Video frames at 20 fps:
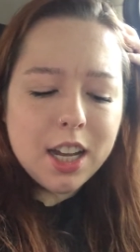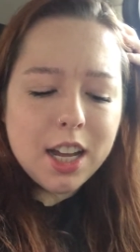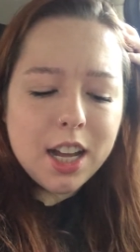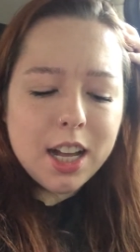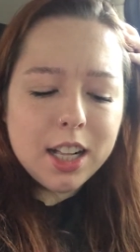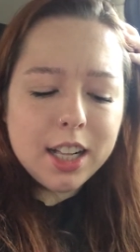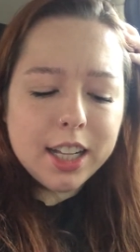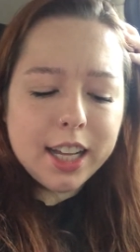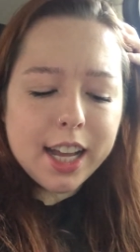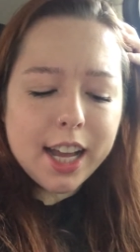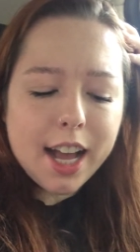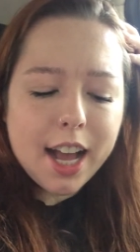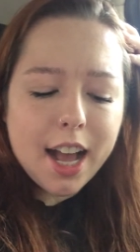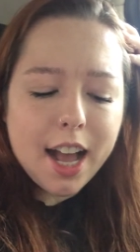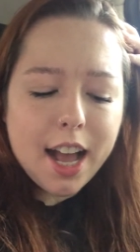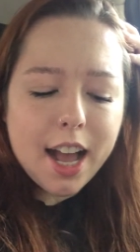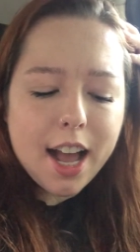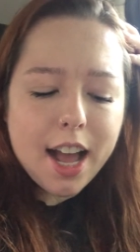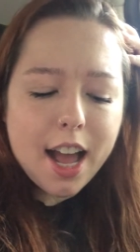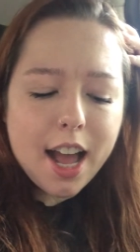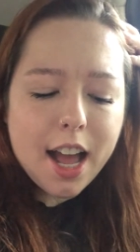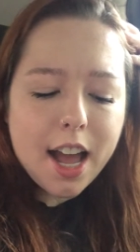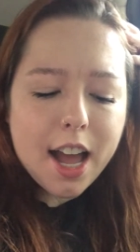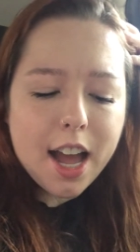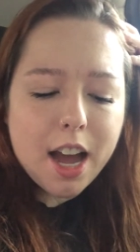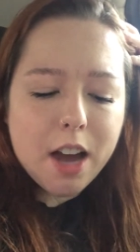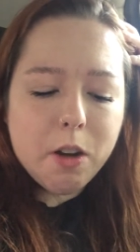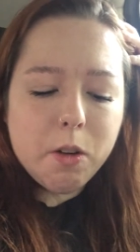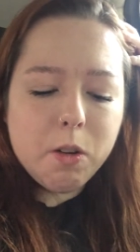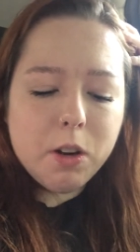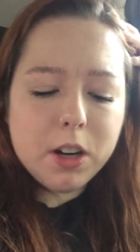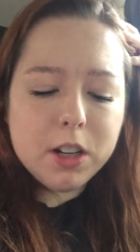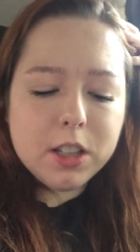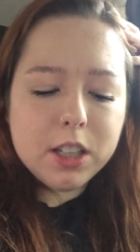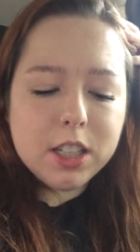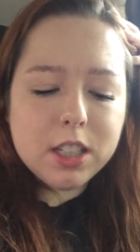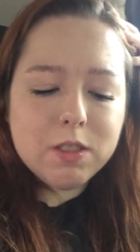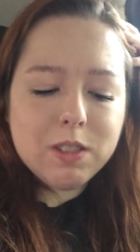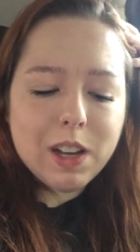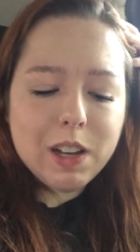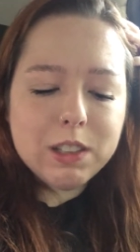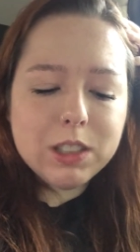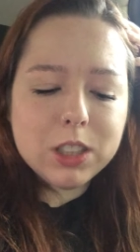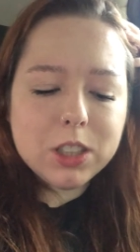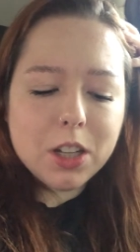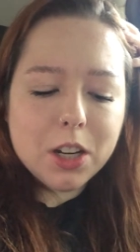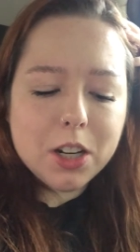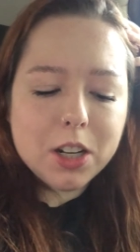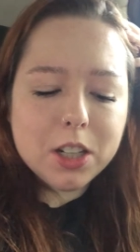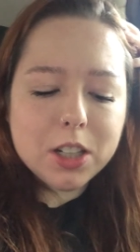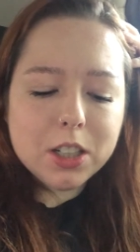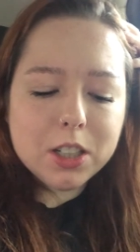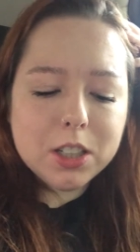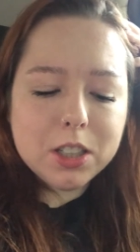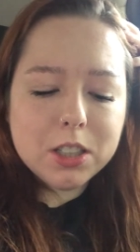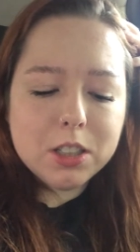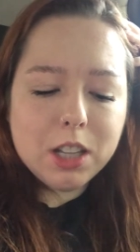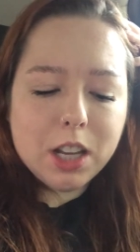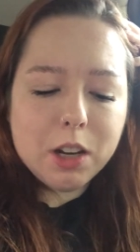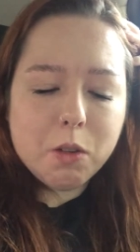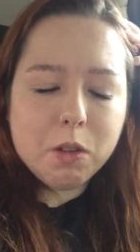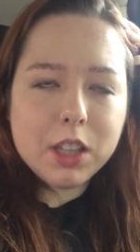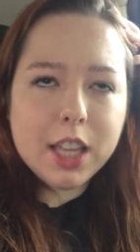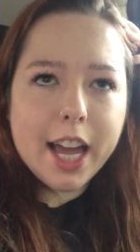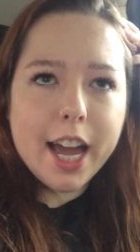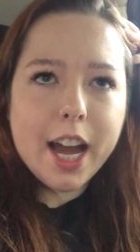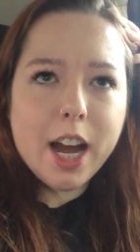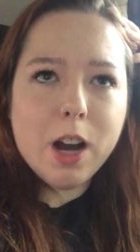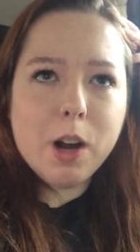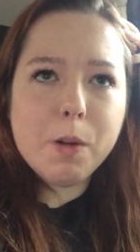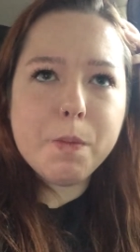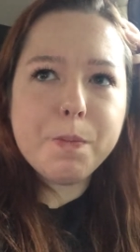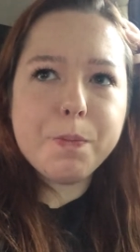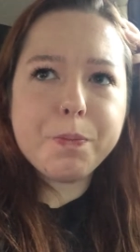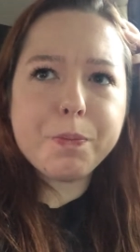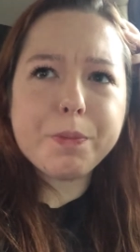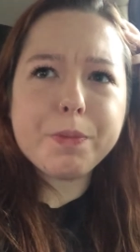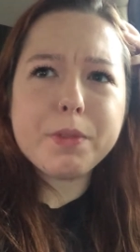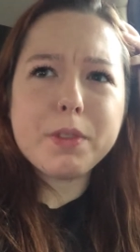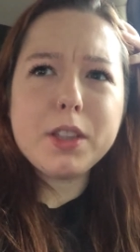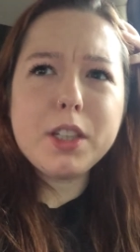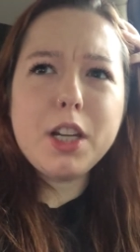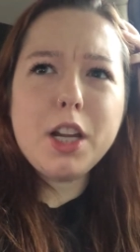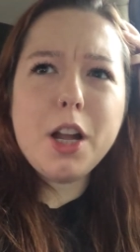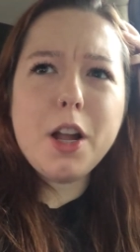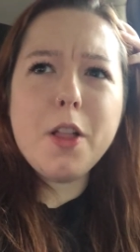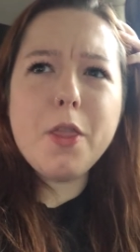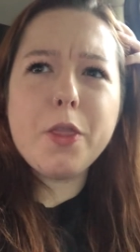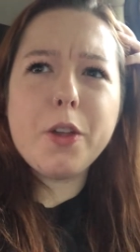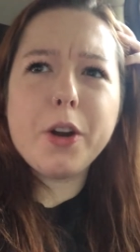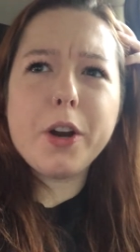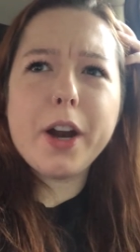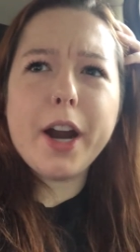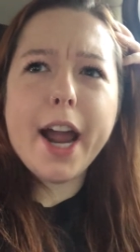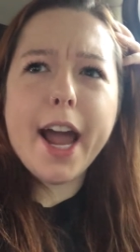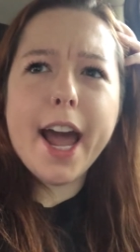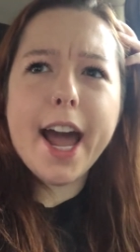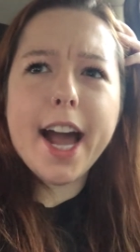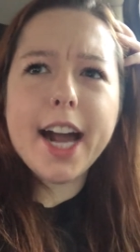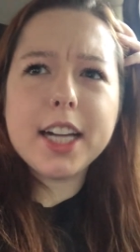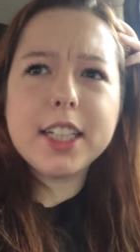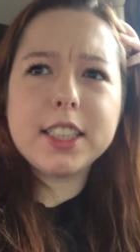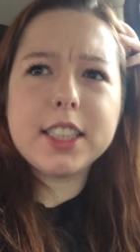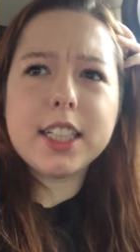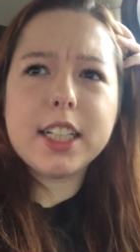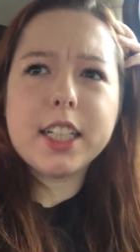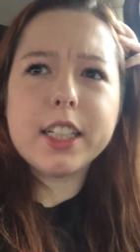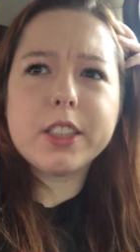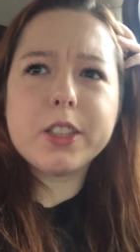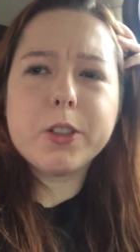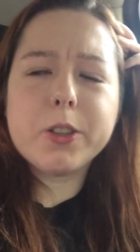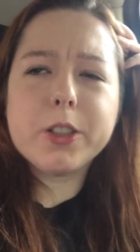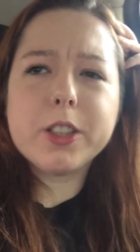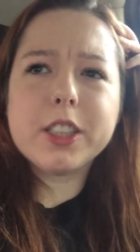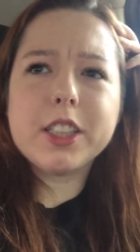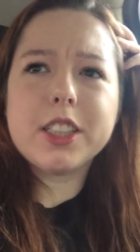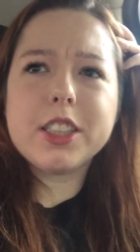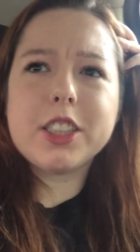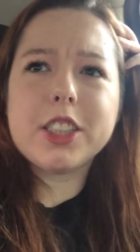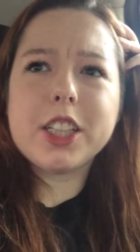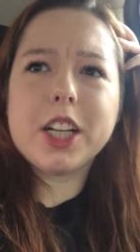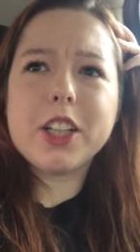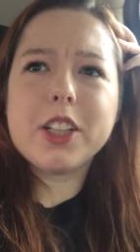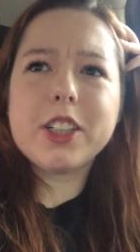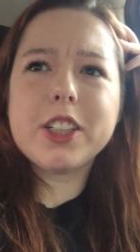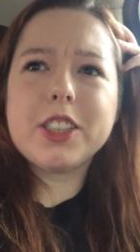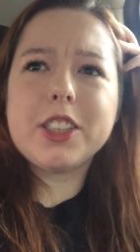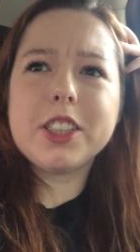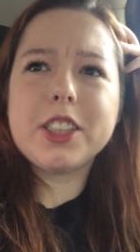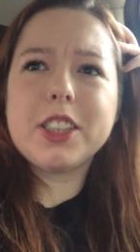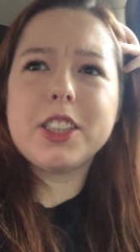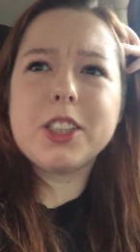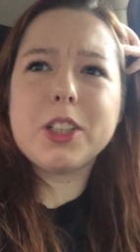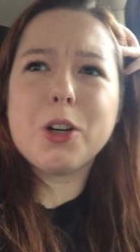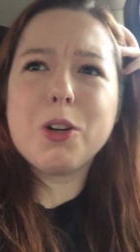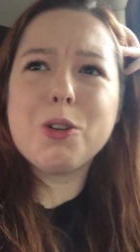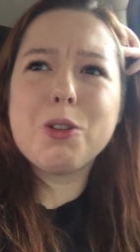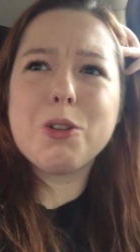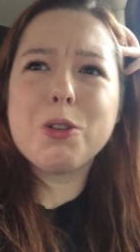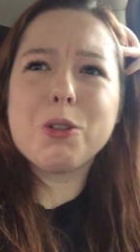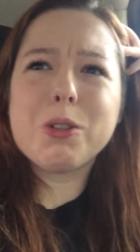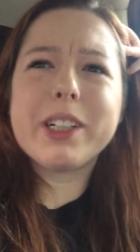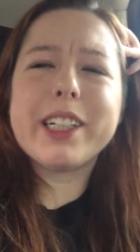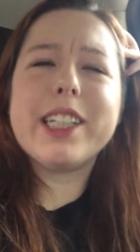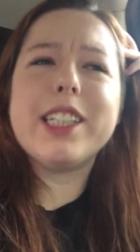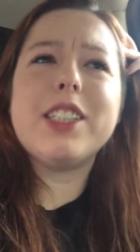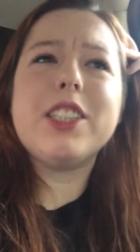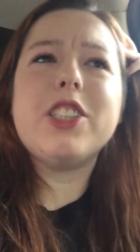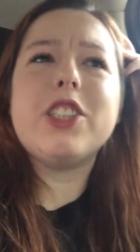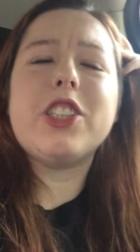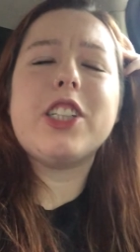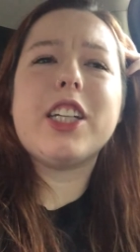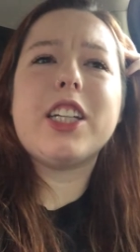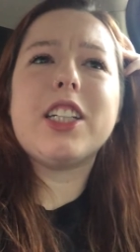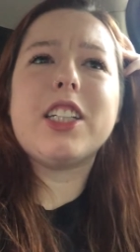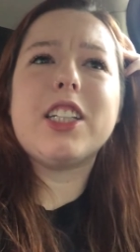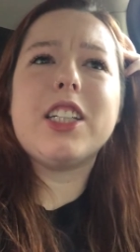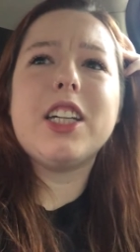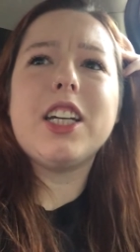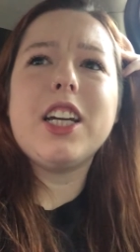Like, how are these 5 stars? Like, with how they're acting towards each other, it's just so cringe, and